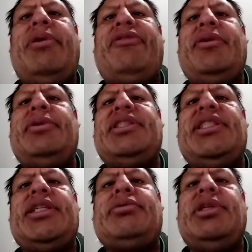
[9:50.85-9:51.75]
I forget what the
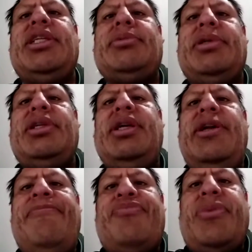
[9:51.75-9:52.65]
6th one is, but
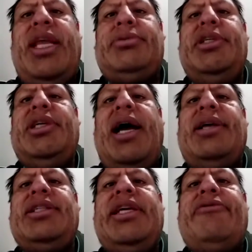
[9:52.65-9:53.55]
that's what I
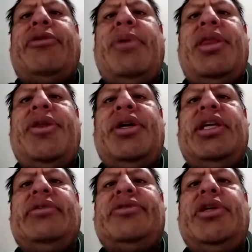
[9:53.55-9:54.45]
gleaned from my
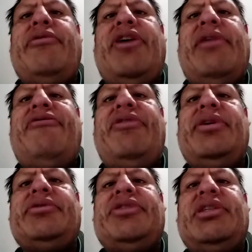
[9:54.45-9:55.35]
theory of unified
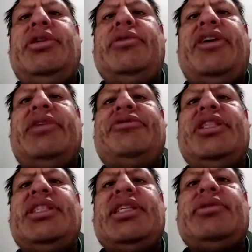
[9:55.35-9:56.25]

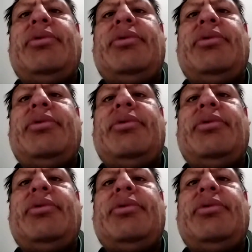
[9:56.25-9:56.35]
physics.